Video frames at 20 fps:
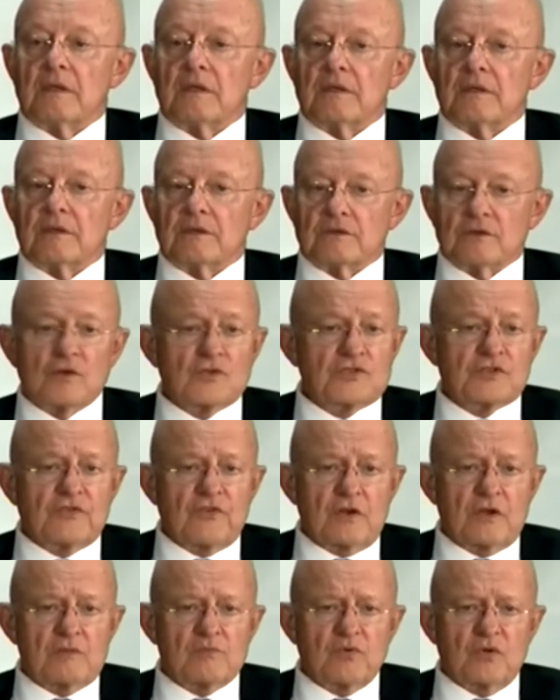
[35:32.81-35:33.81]
Those are
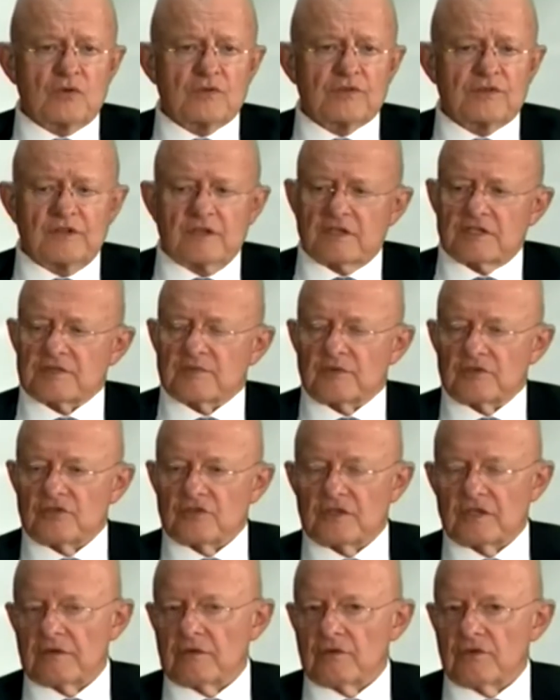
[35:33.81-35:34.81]
very important things. But
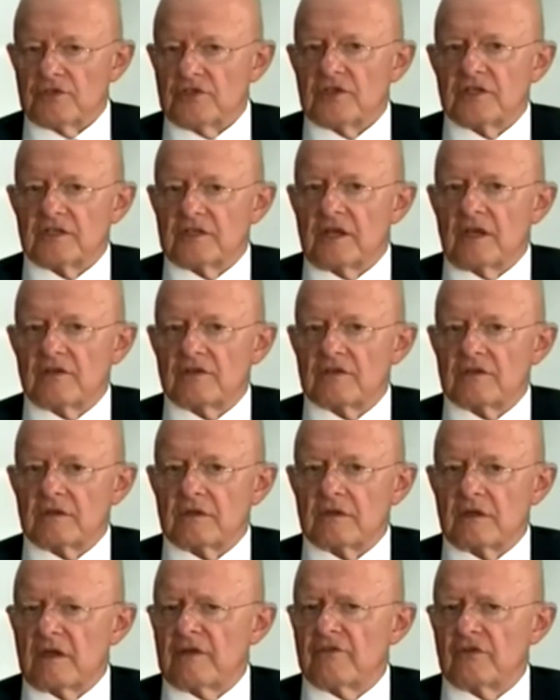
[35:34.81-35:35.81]
when you get down to the
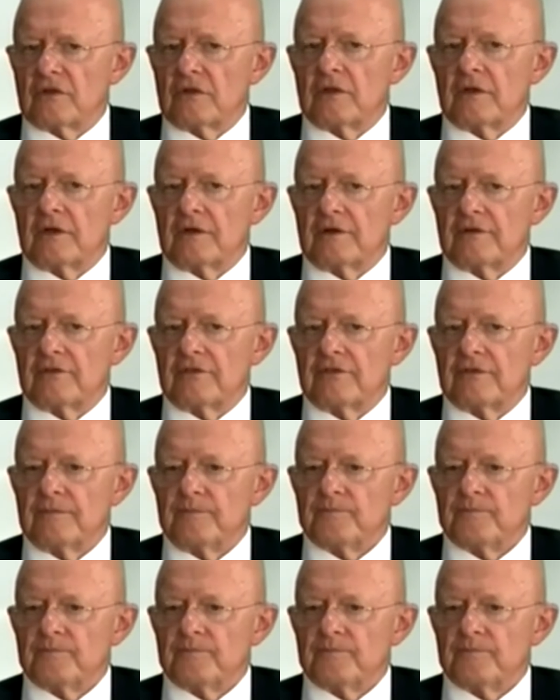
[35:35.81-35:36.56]
level of